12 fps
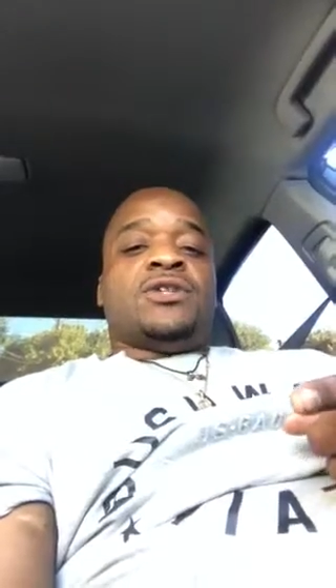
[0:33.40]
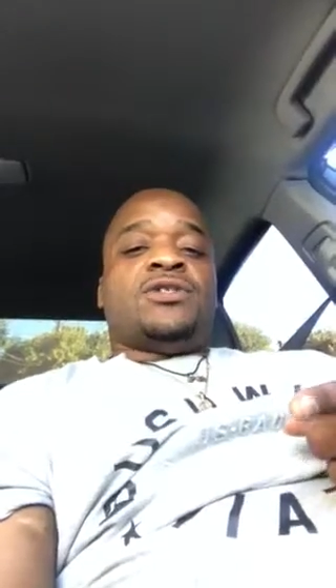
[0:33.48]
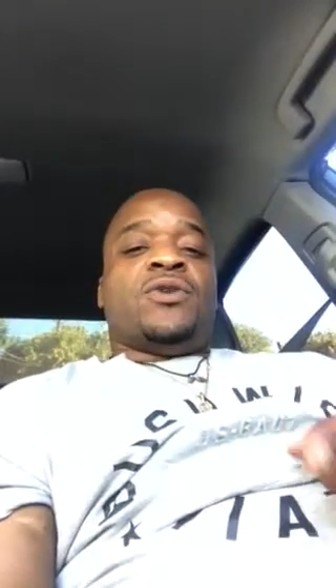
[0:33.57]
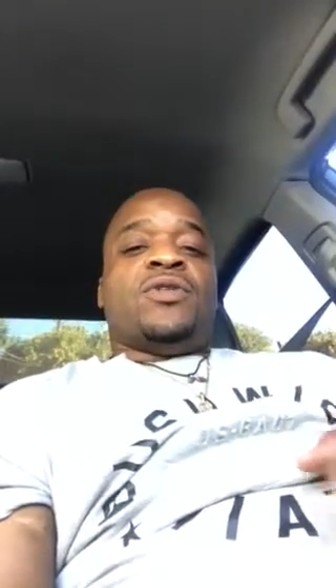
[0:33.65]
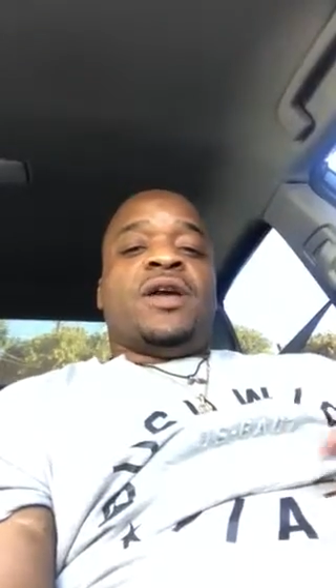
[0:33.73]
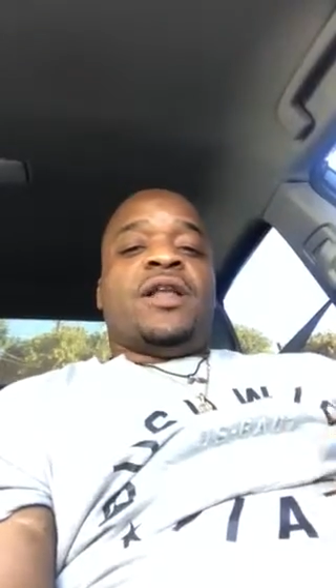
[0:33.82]

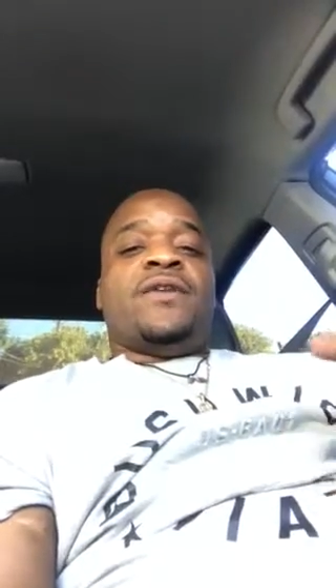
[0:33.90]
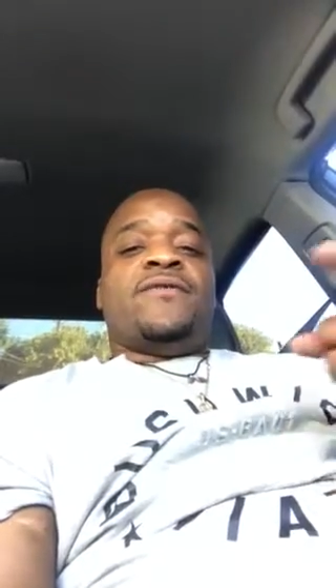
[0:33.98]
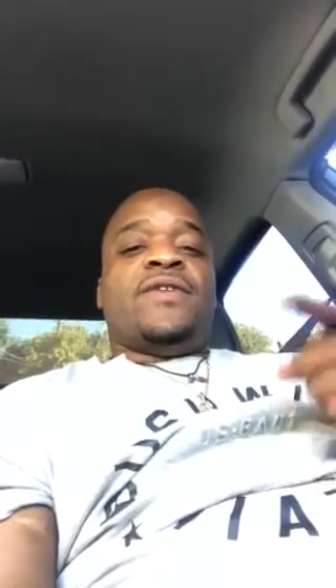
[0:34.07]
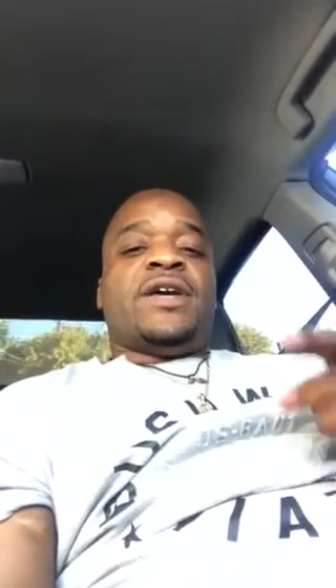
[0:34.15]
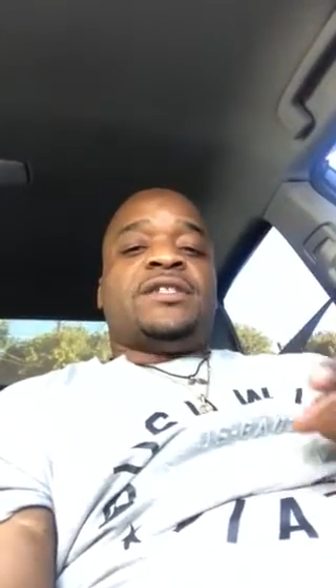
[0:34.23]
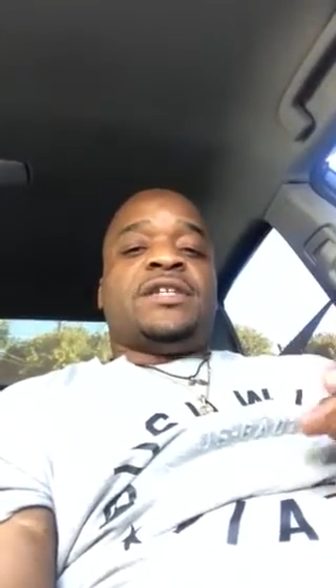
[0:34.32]
So they'll
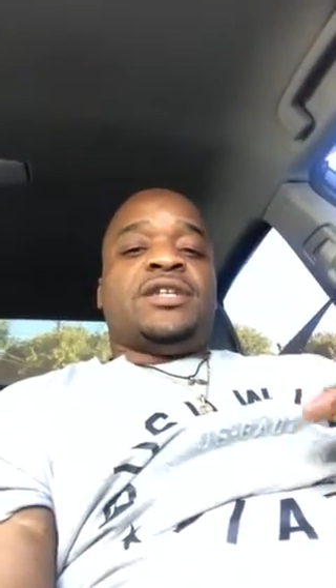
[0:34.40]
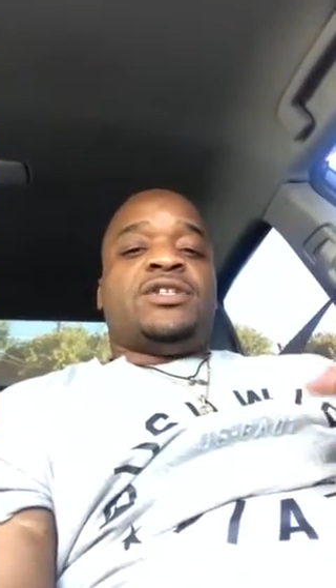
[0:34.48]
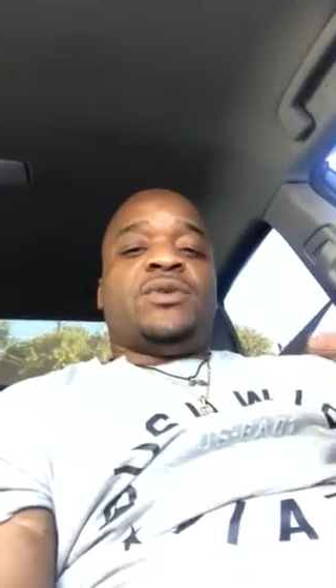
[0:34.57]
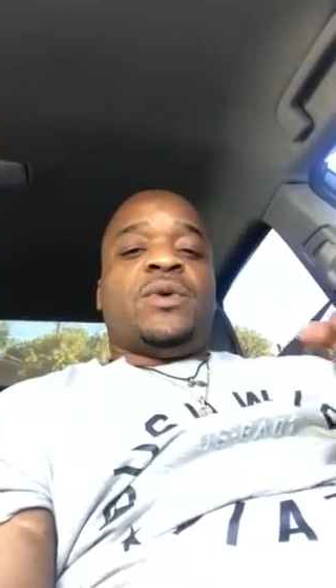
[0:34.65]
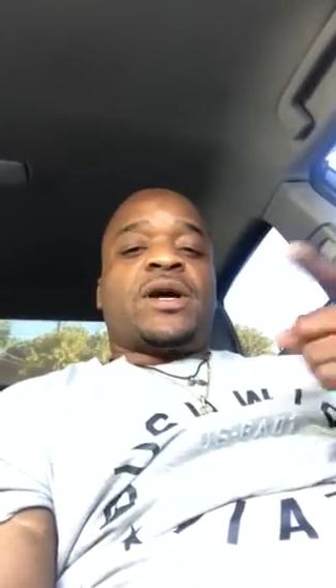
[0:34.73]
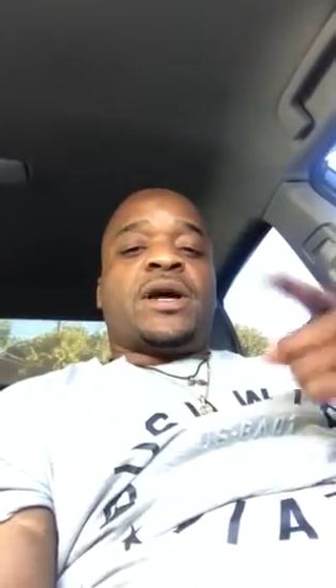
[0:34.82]
invest
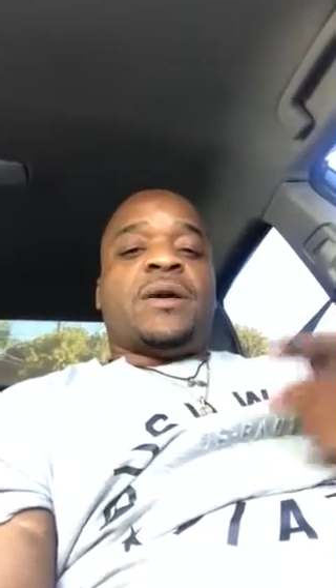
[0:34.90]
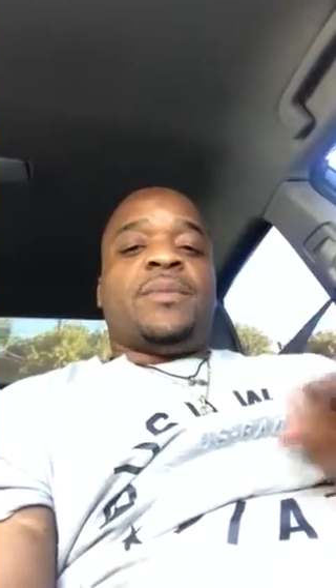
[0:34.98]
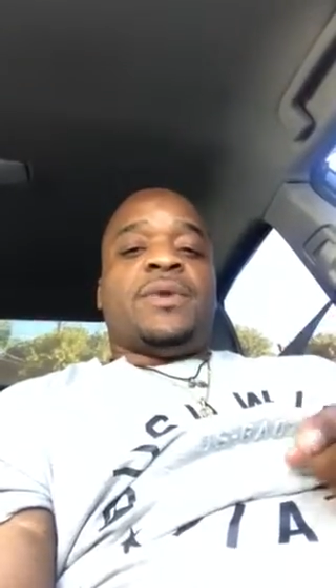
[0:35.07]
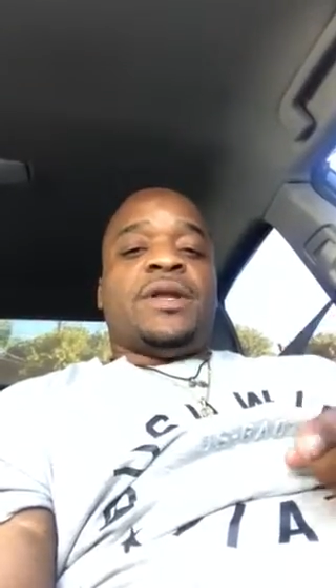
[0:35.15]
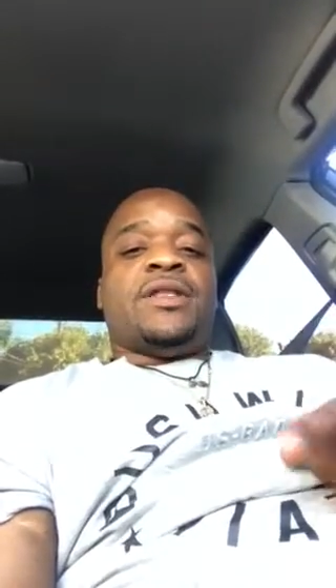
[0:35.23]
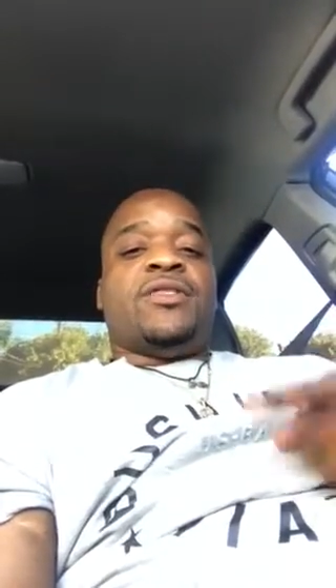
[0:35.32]
into a
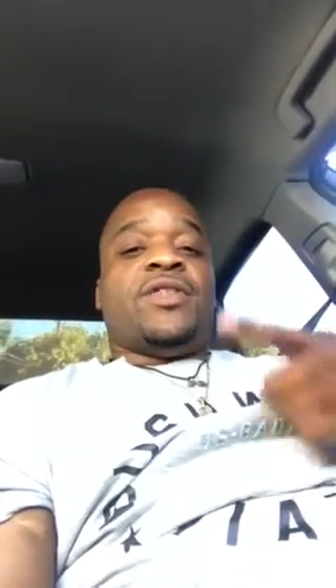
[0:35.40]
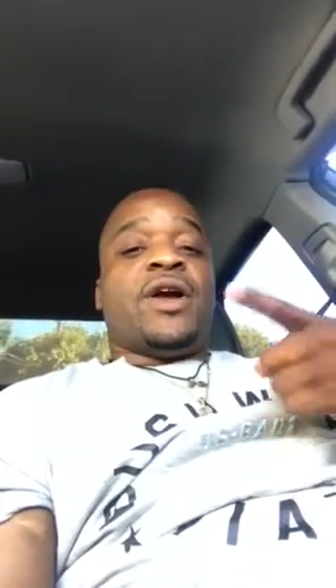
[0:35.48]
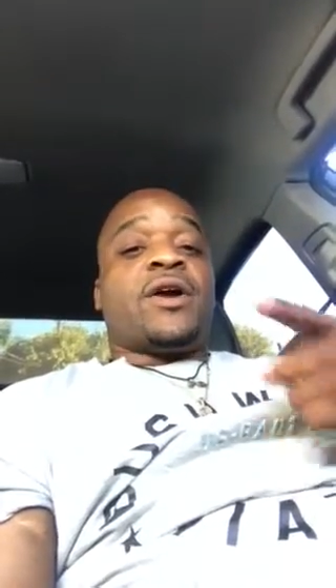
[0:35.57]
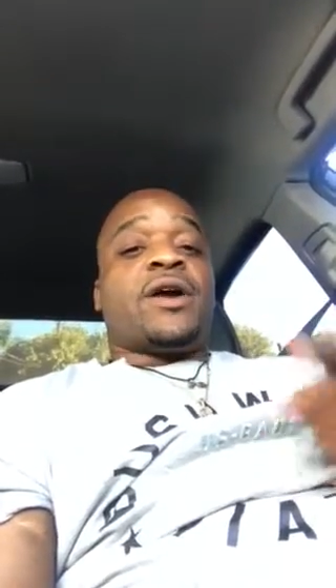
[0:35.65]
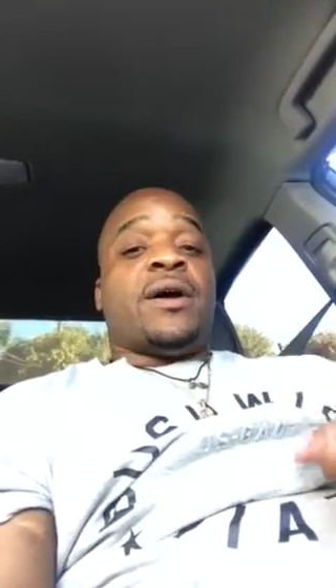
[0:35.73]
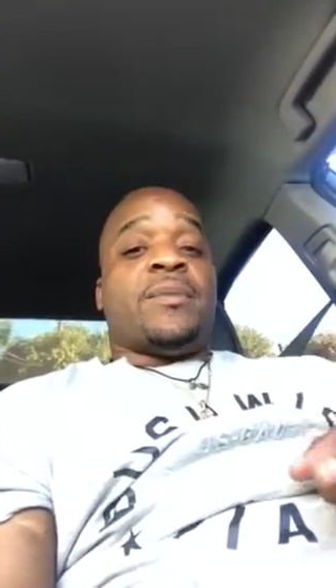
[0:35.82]
company,
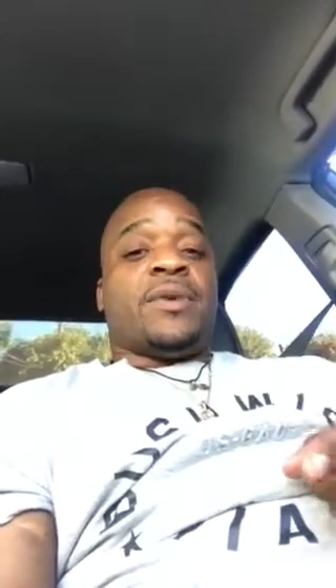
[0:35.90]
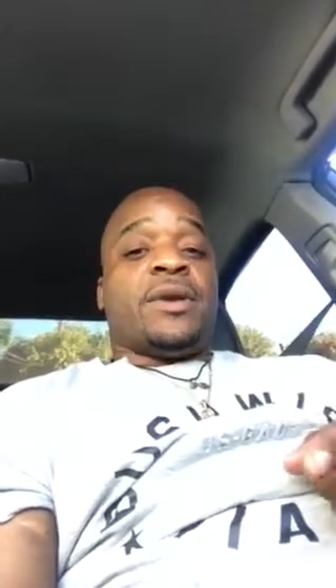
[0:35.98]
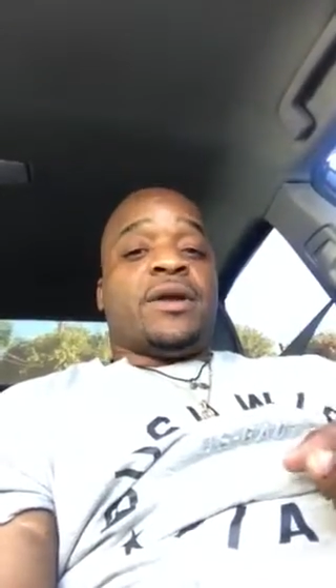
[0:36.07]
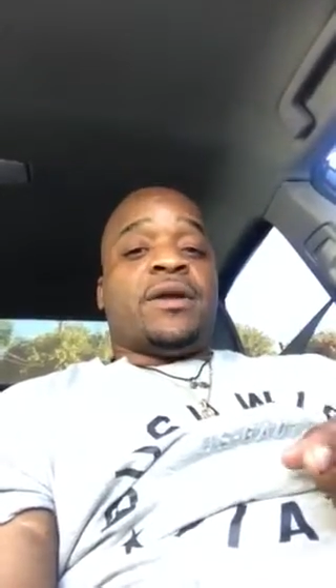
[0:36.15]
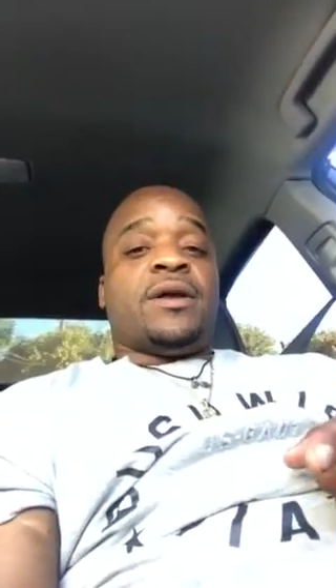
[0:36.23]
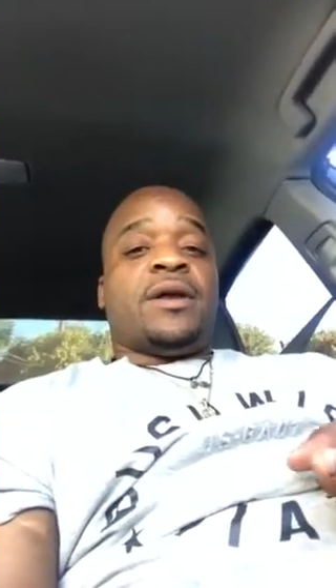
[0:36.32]
their
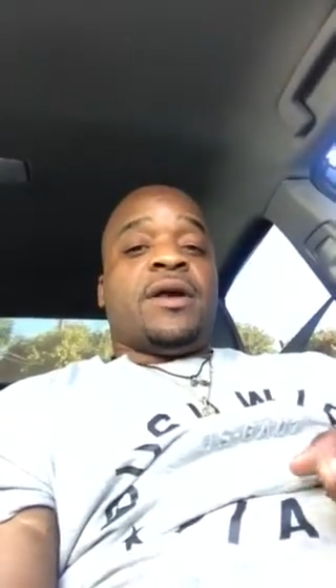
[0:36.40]
company.